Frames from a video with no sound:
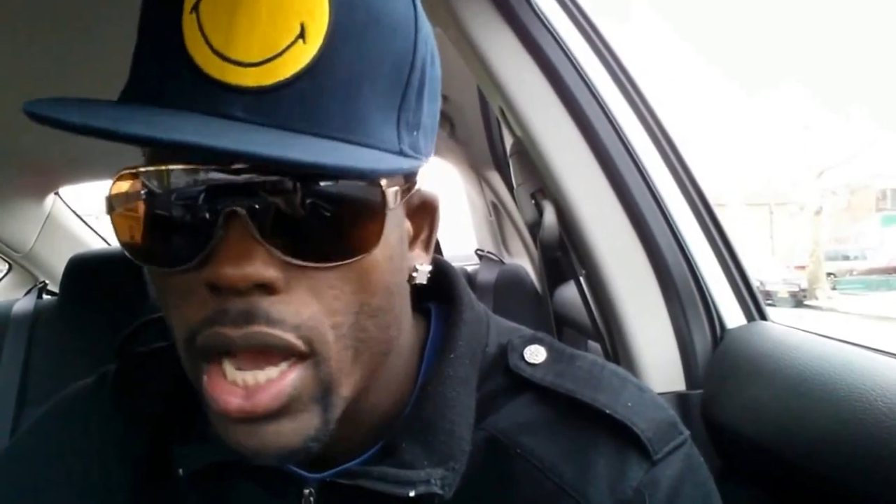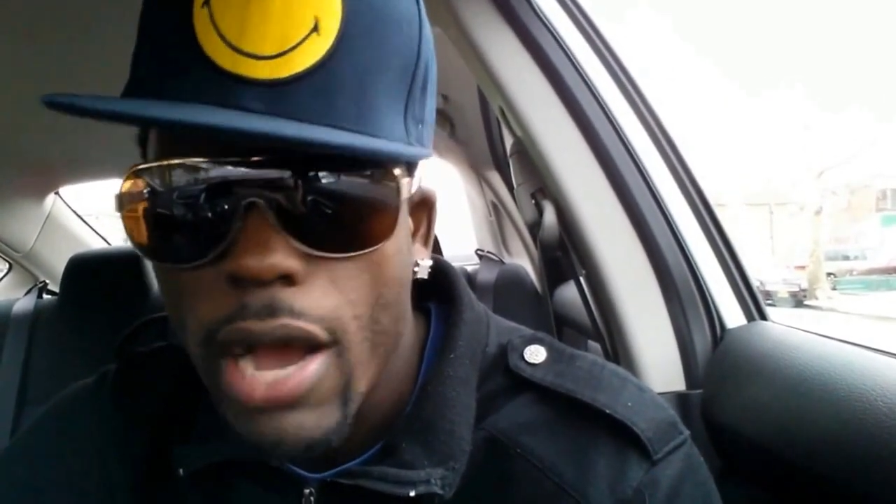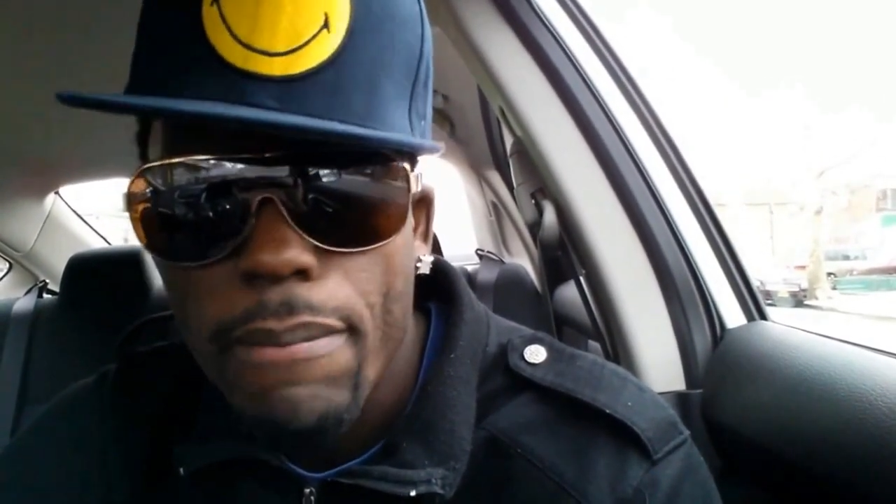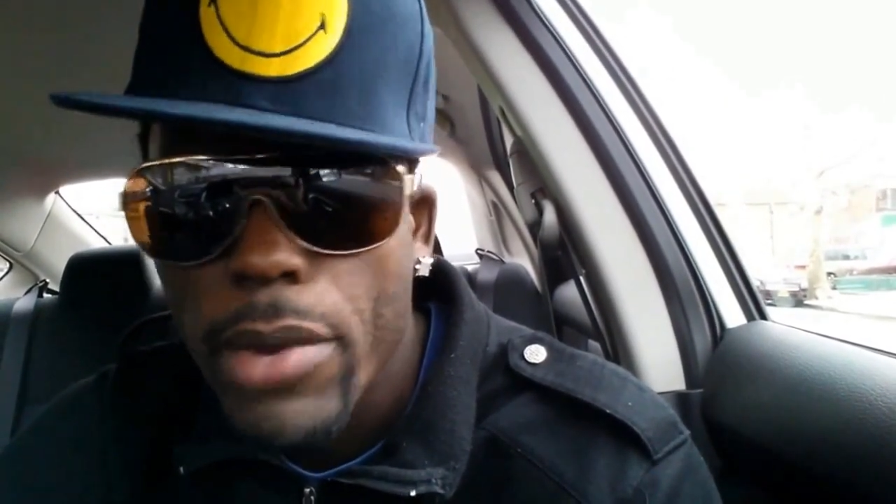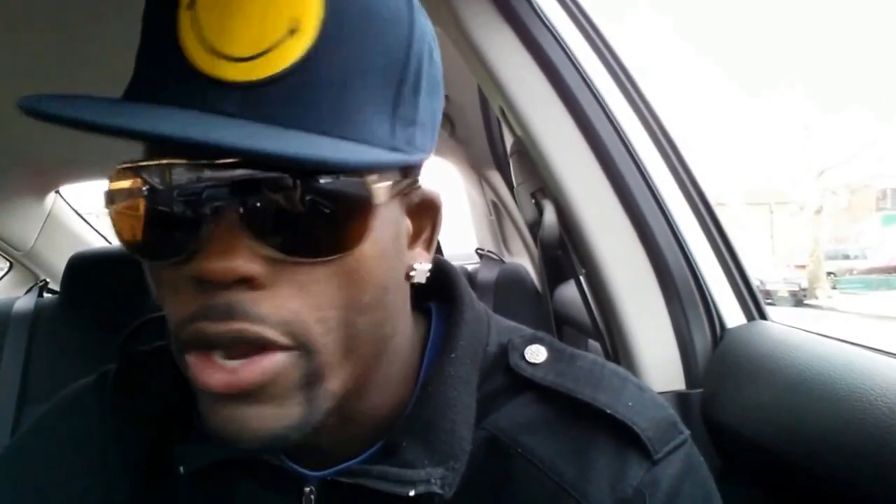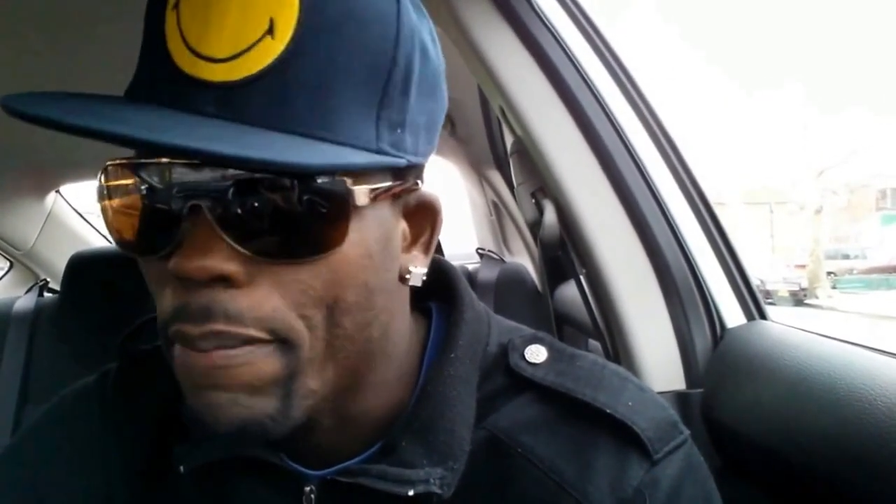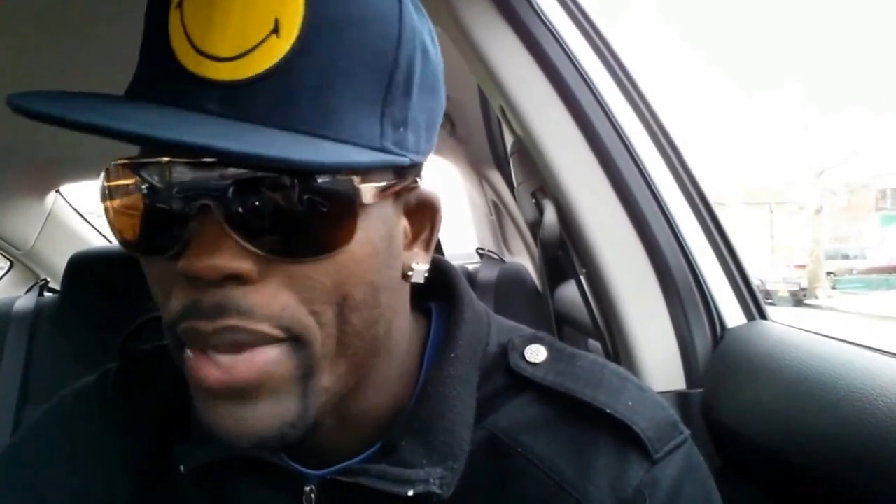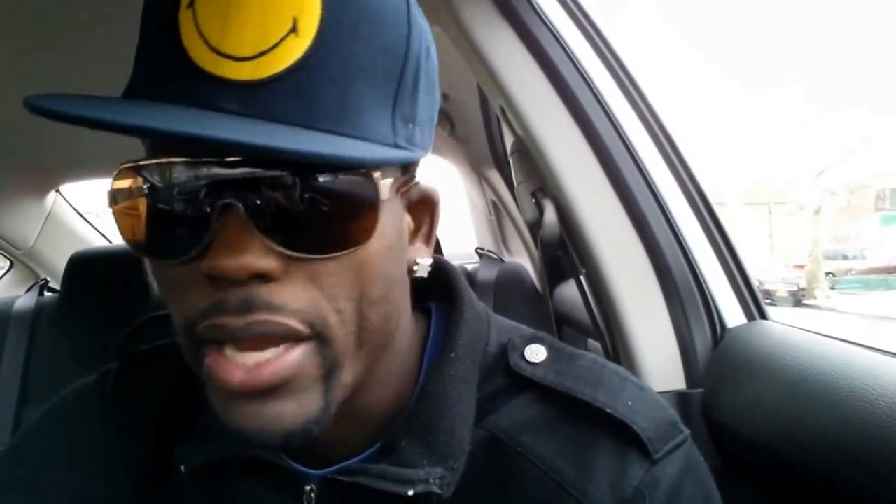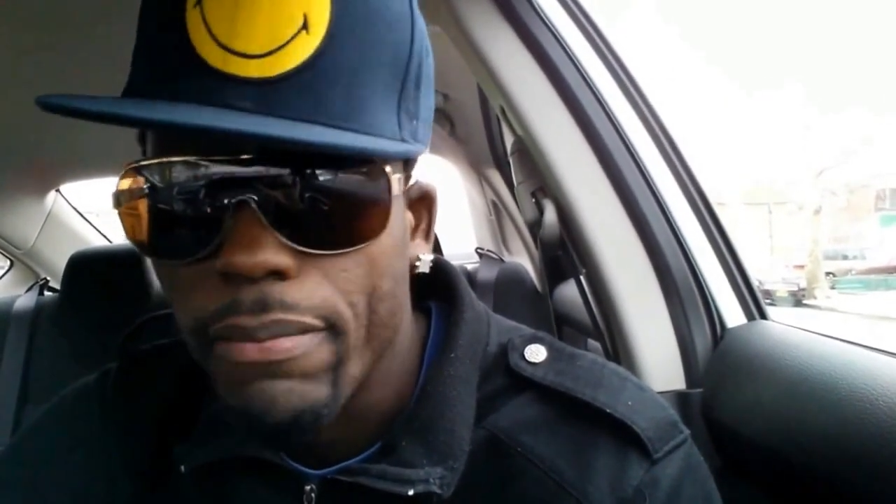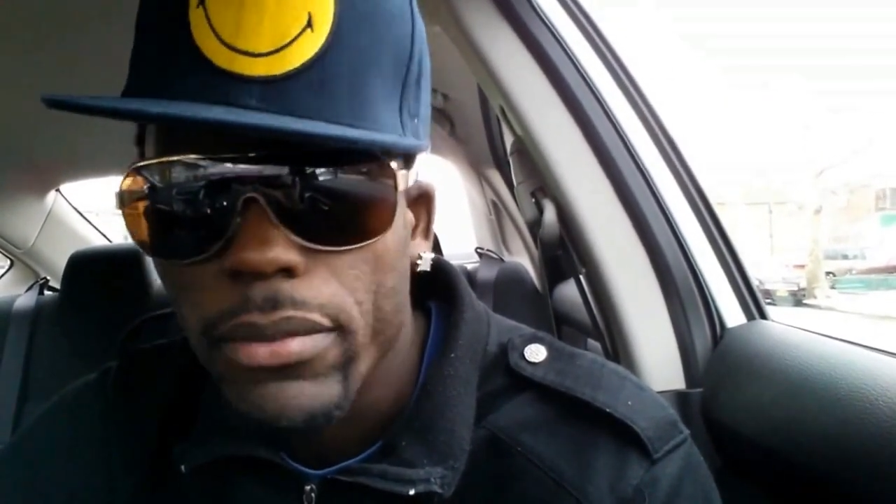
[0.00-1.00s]
Cockburn
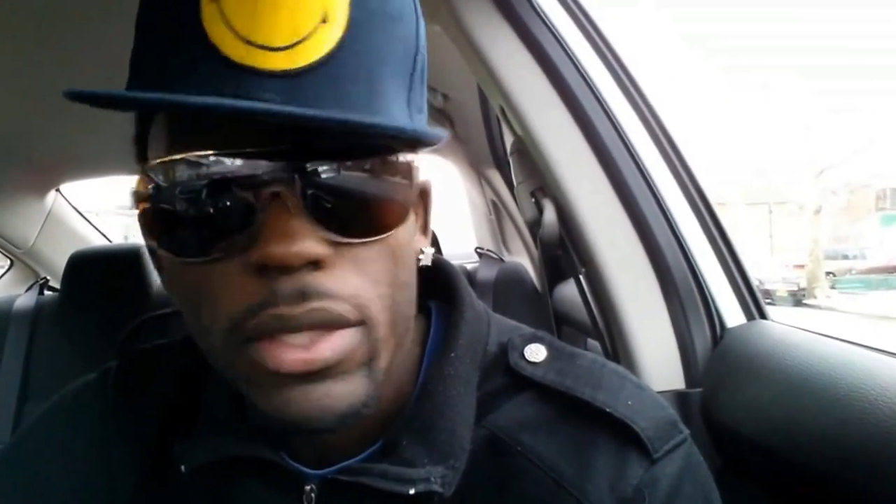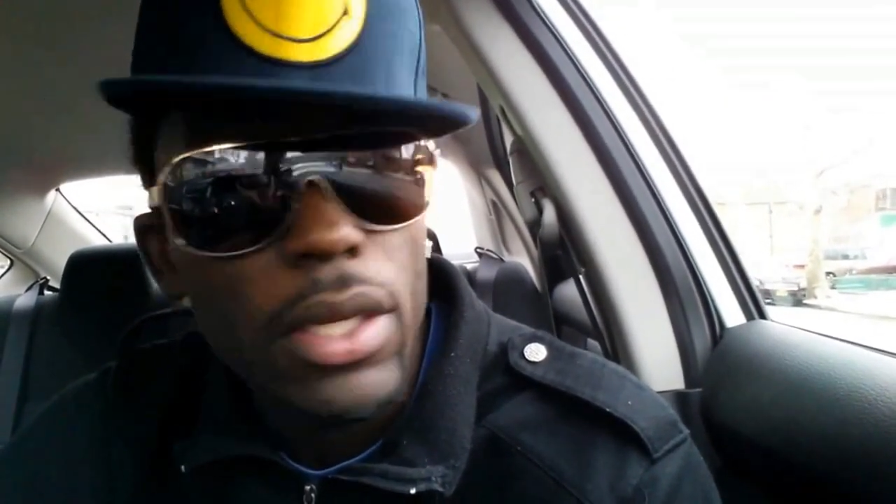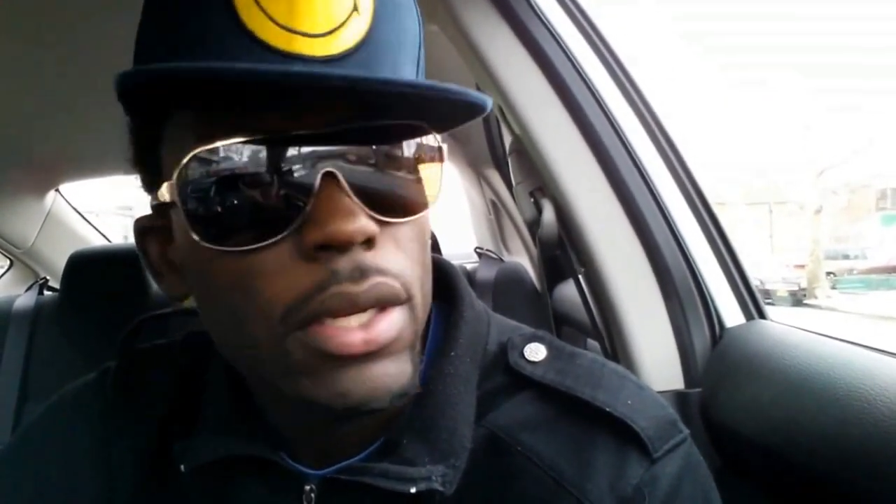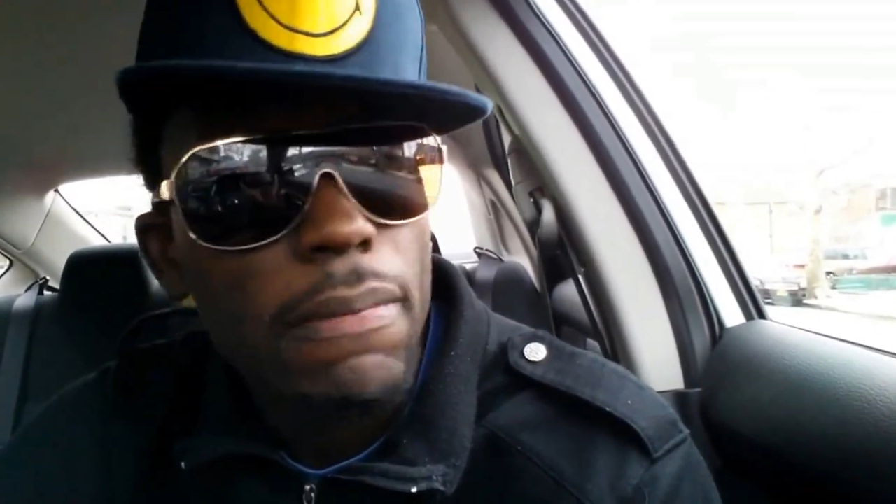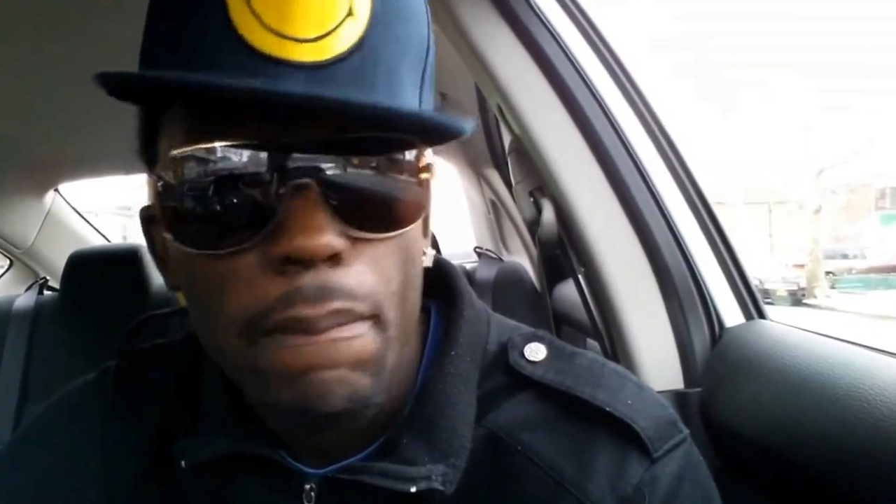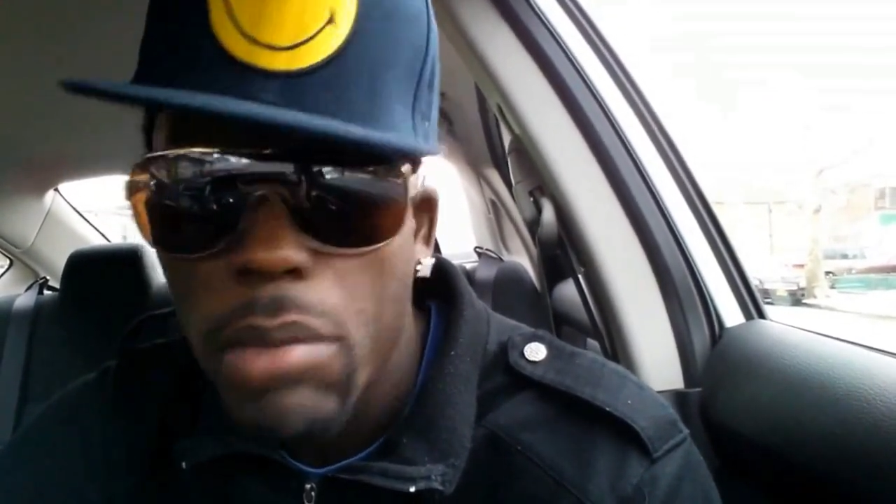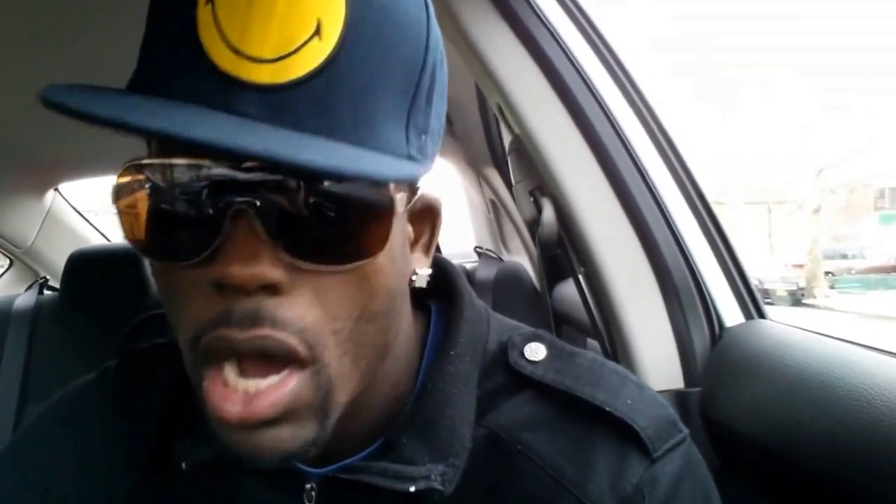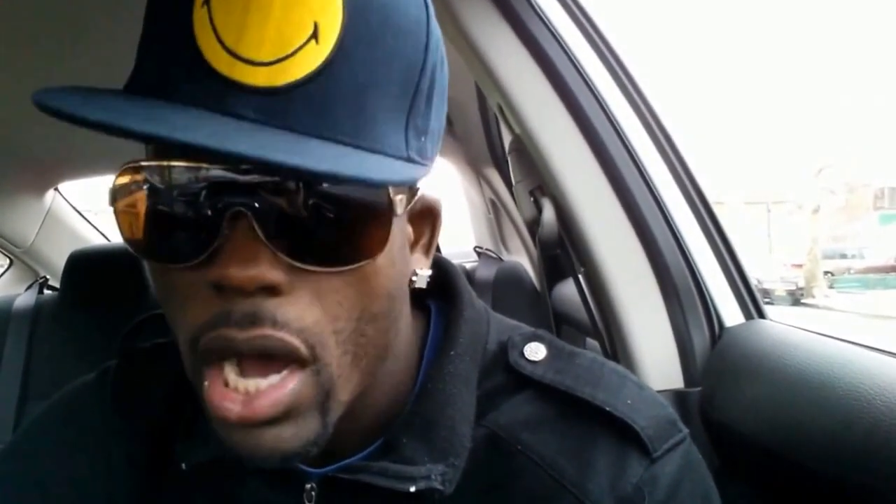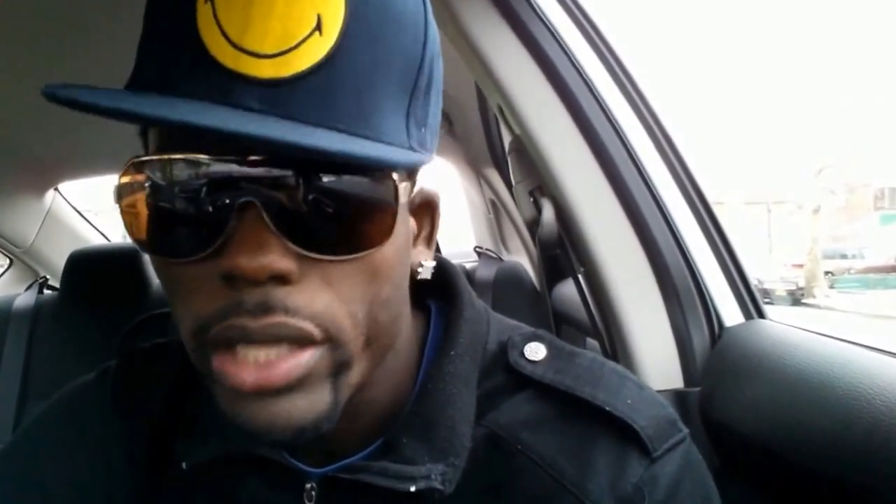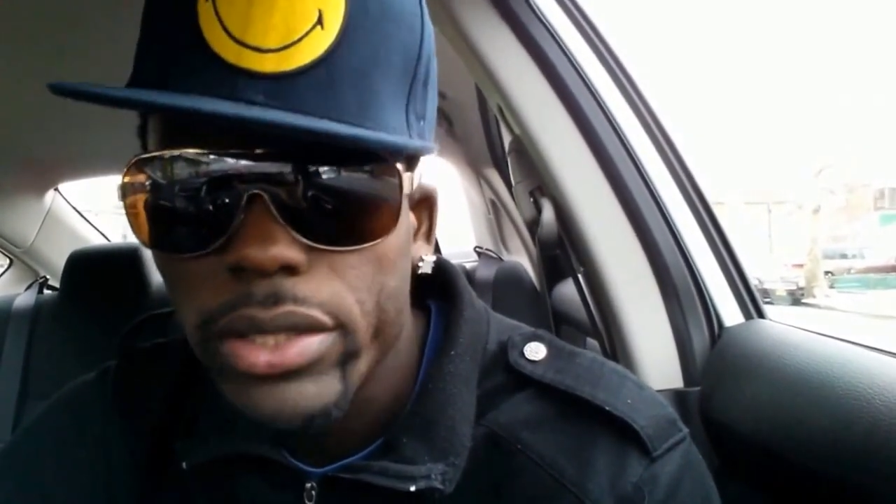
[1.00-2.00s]
Pen,
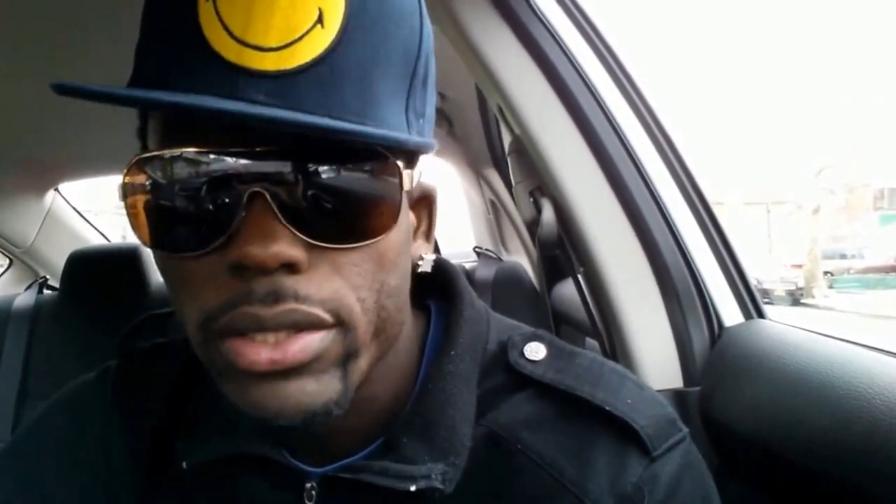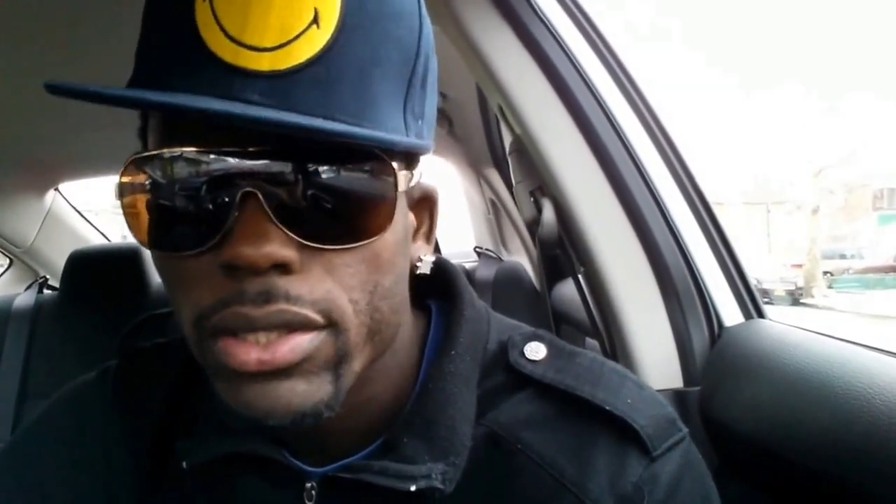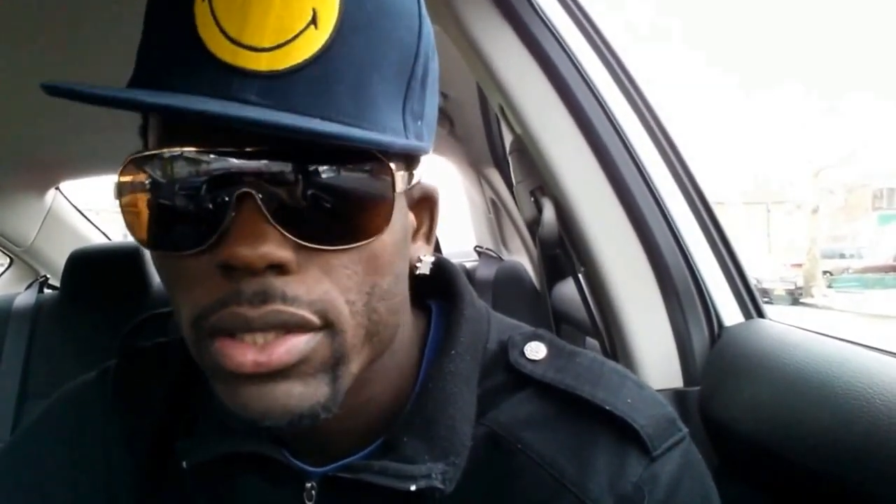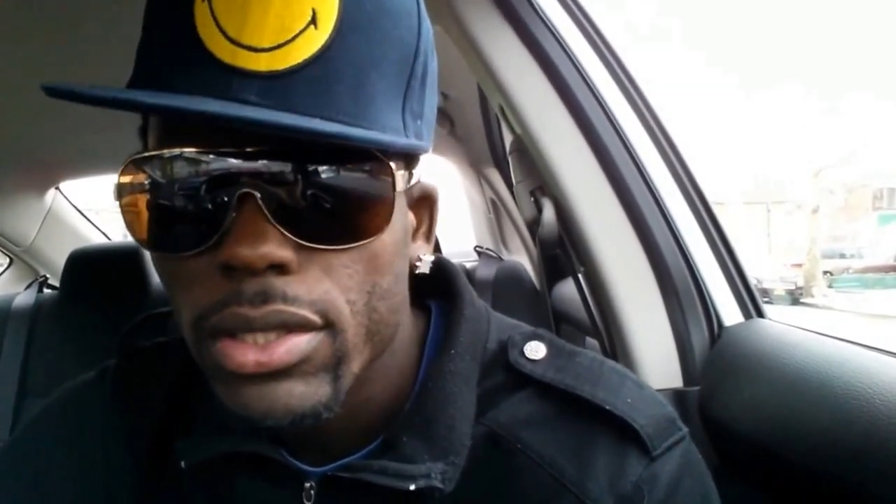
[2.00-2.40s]
boss.